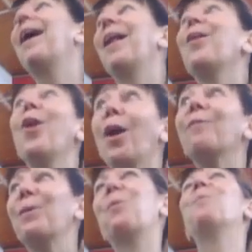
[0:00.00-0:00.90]
A lot
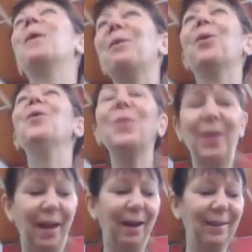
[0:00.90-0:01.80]
of it will be you,
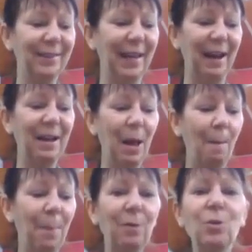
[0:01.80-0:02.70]
yeah.
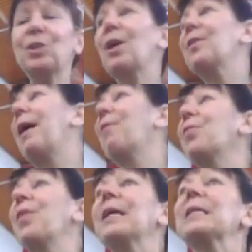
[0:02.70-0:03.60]
But also the other
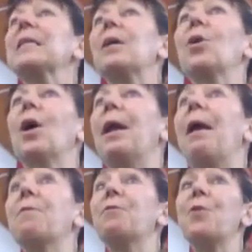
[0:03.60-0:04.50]
things that you're going to
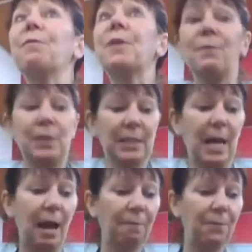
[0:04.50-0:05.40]
have, if you have to have
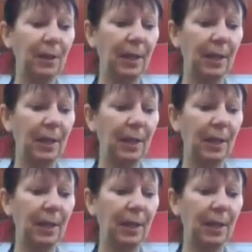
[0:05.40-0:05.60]
staff in